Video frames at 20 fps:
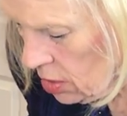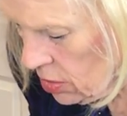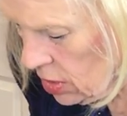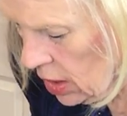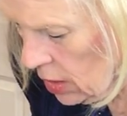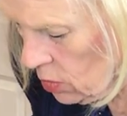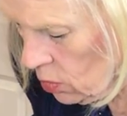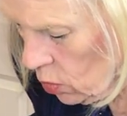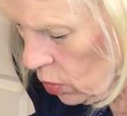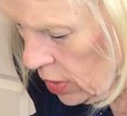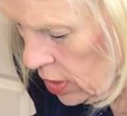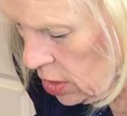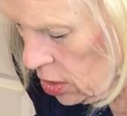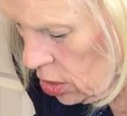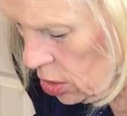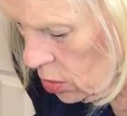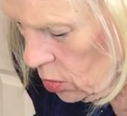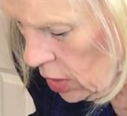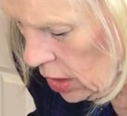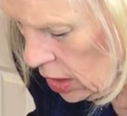then
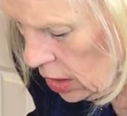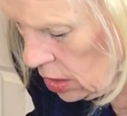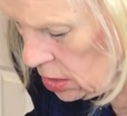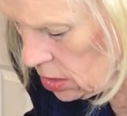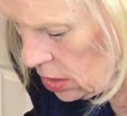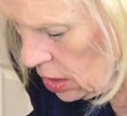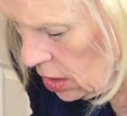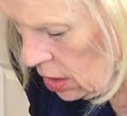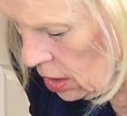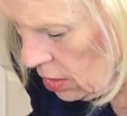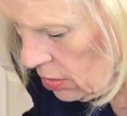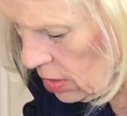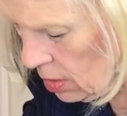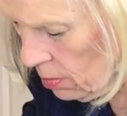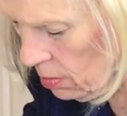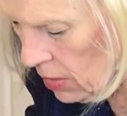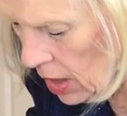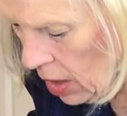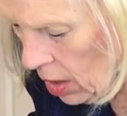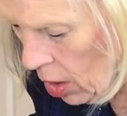when you eat
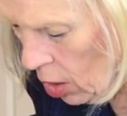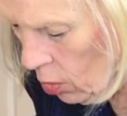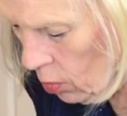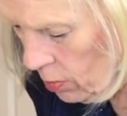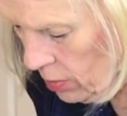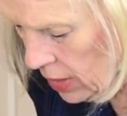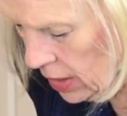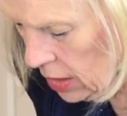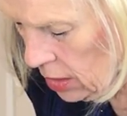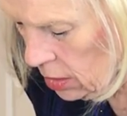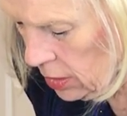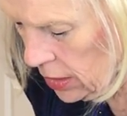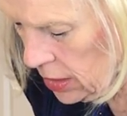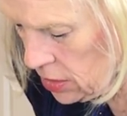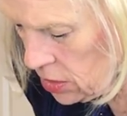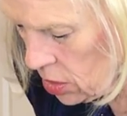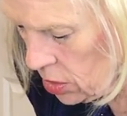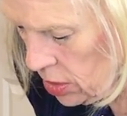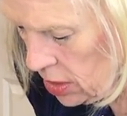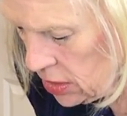the oatmeal,
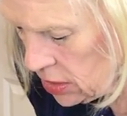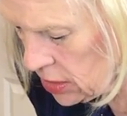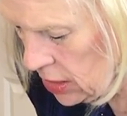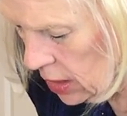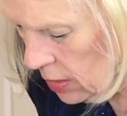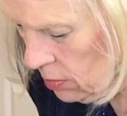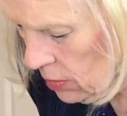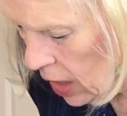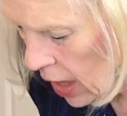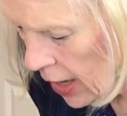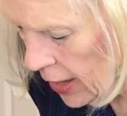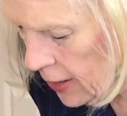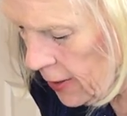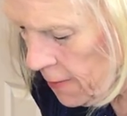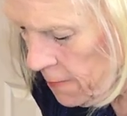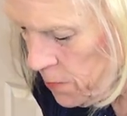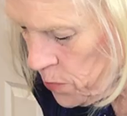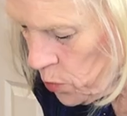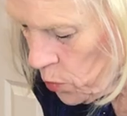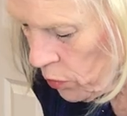it's going to seem like
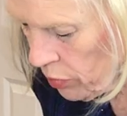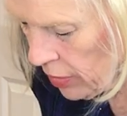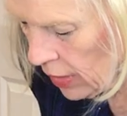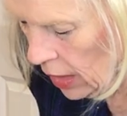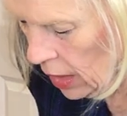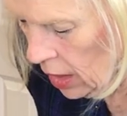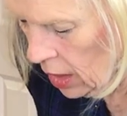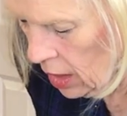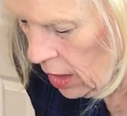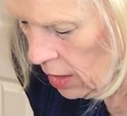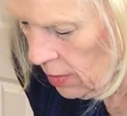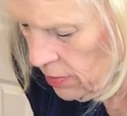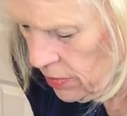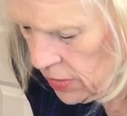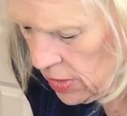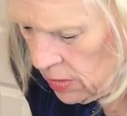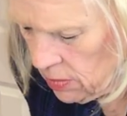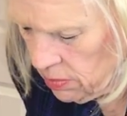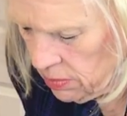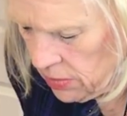
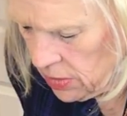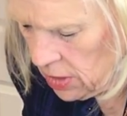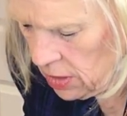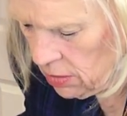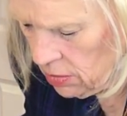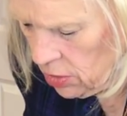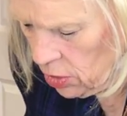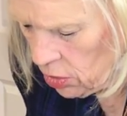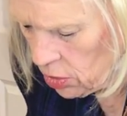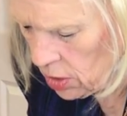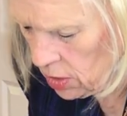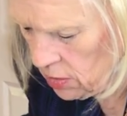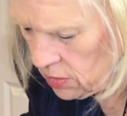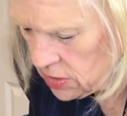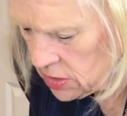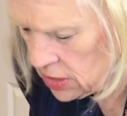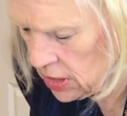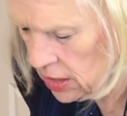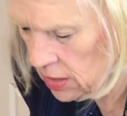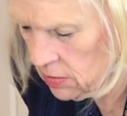you're going
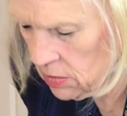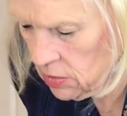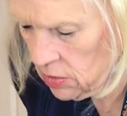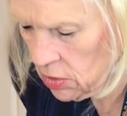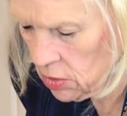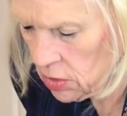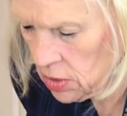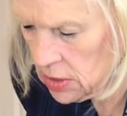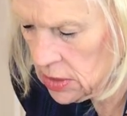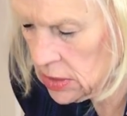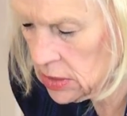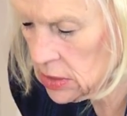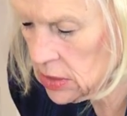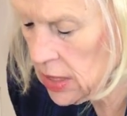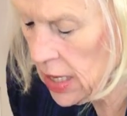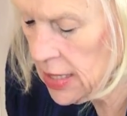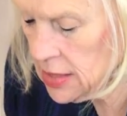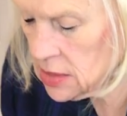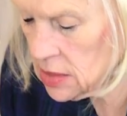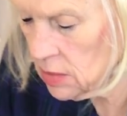to
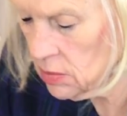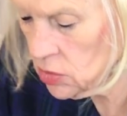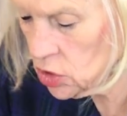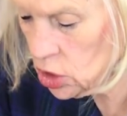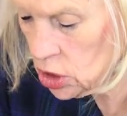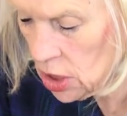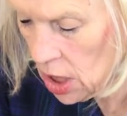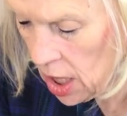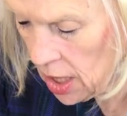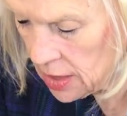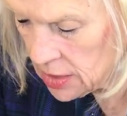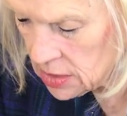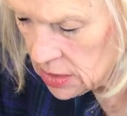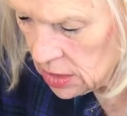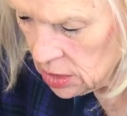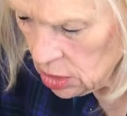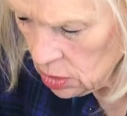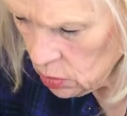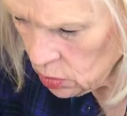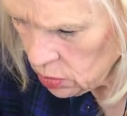taste some chunks,
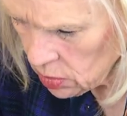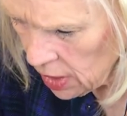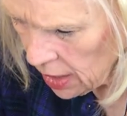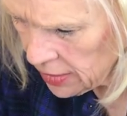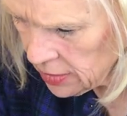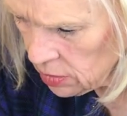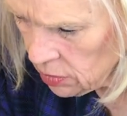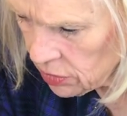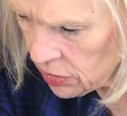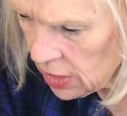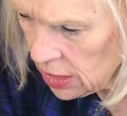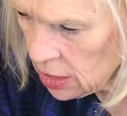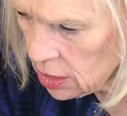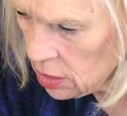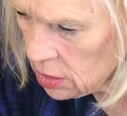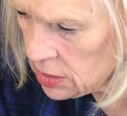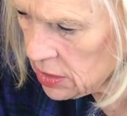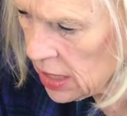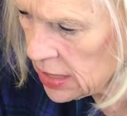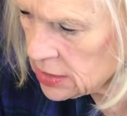and I don't
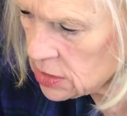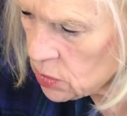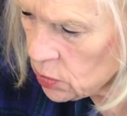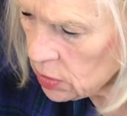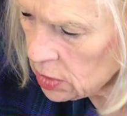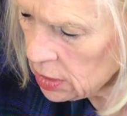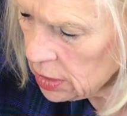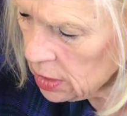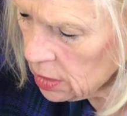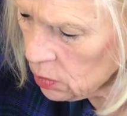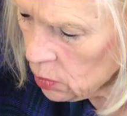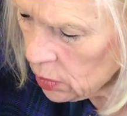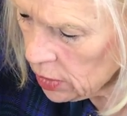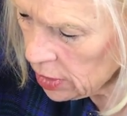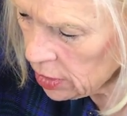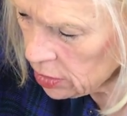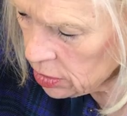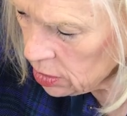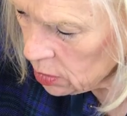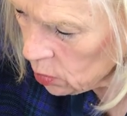think that's really
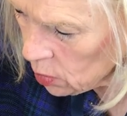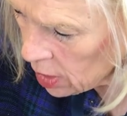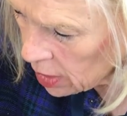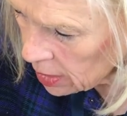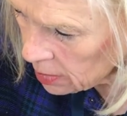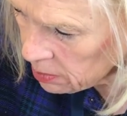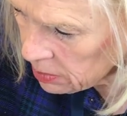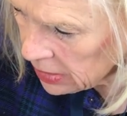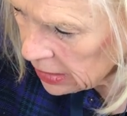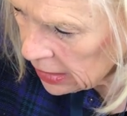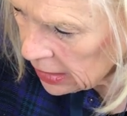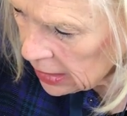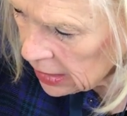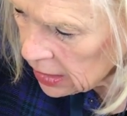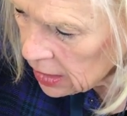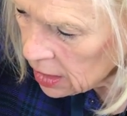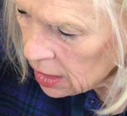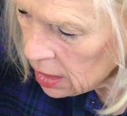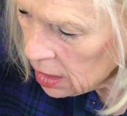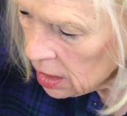where you want to be.
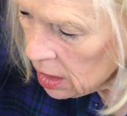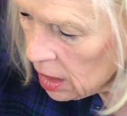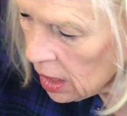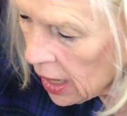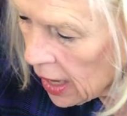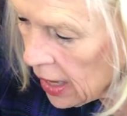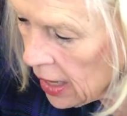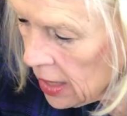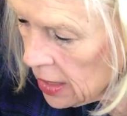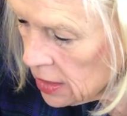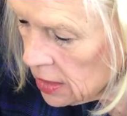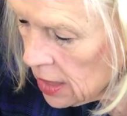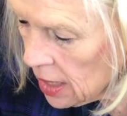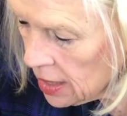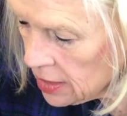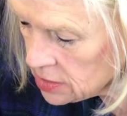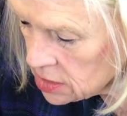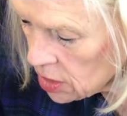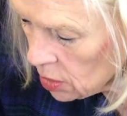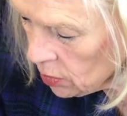
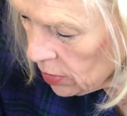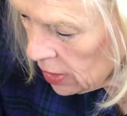And so